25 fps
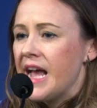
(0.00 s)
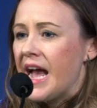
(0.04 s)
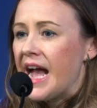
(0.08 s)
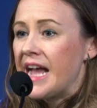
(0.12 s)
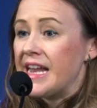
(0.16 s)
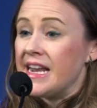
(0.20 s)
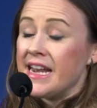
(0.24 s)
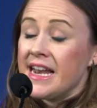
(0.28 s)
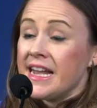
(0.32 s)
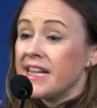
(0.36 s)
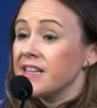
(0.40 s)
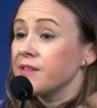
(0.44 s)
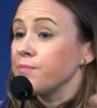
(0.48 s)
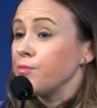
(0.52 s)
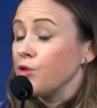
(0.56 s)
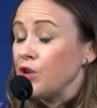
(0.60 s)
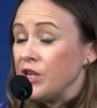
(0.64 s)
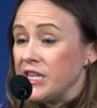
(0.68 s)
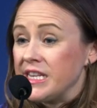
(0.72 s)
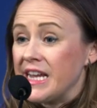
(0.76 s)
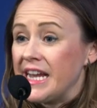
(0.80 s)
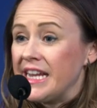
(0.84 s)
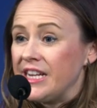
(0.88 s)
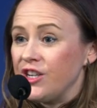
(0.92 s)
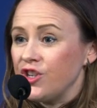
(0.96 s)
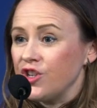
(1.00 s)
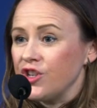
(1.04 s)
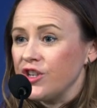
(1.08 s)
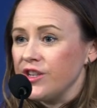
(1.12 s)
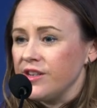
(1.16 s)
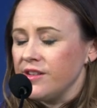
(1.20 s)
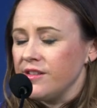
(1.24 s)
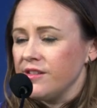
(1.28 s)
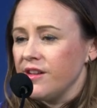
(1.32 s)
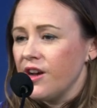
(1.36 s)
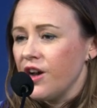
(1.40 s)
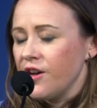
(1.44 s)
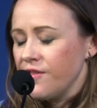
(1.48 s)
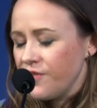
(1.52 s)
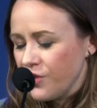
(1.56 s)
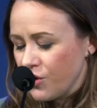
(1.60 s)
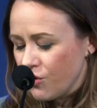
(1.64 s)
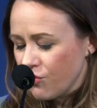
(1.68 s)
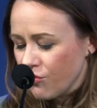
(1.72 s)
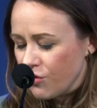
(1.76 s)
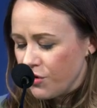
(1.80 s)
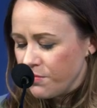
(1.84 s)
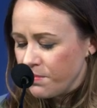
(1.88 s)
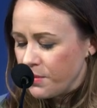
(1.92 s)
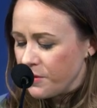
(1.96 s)
and an exploitation of a
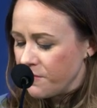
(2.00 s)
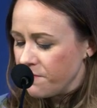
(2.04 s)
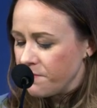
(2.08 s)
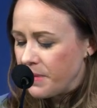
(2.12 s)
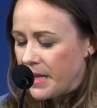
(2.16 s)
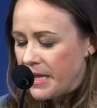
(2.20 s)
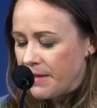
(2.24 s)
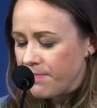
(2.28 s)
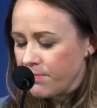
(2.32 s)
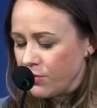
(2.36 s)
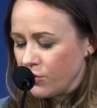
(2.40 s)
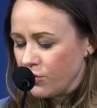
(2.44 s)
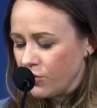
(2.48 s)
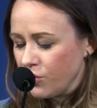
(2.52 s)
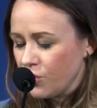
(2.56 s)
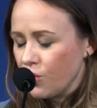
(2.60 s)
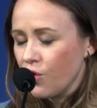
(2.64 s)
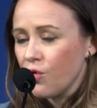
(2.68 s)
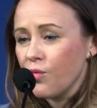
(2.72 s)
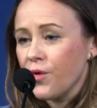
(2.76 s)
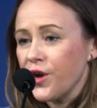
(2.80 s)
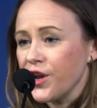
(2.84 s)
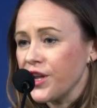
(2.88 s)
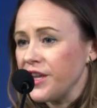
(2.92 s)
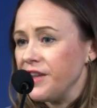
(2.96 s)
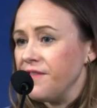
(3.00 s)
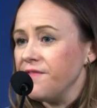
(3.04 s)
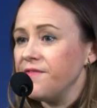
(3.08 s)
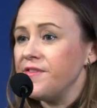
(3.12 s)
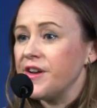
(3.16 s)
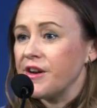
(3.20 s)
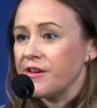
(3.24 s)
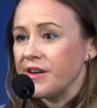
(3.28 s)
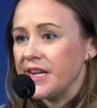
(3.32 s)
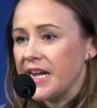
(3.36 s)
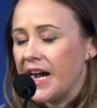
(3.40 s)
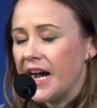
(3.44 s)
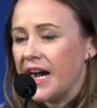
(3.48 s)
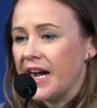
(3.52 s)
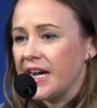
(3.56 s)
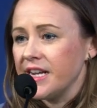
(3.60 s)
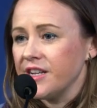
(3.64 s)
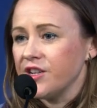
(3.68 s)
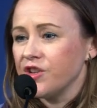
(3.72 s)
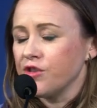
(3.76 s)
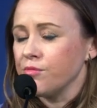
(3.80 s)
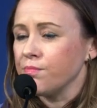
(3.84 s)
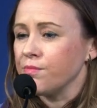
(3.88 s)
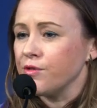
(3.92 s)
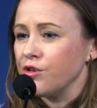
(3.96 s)
group of people who are working very
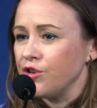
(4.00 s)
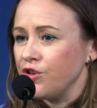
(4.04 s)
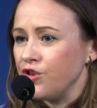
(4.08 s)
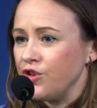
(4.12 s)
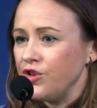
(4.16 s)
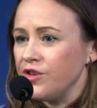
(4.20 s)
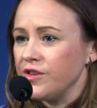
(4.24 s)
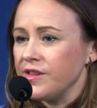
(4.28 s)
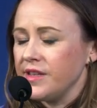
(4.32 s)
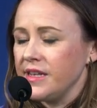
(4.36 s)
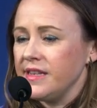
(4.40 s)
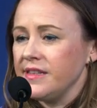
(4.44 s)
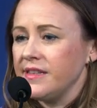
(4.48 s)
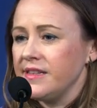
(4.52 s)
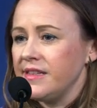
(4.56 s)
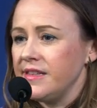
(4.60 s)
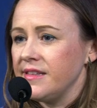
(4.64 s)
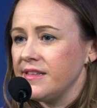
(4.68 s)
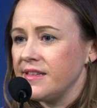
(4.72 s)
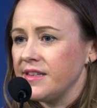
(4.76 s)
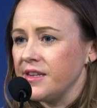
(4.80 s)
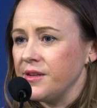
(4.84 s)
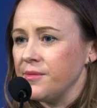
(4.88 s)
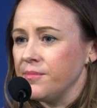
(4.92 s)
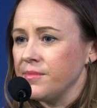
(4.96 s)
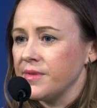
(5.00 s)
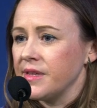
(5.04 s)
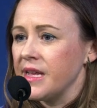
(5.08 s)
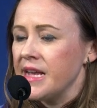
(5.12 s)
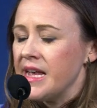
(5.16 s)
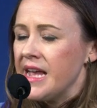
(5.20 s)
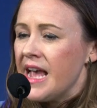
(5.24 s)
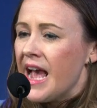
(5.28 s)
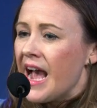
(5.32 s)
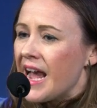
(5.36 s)
hard to produce these systems.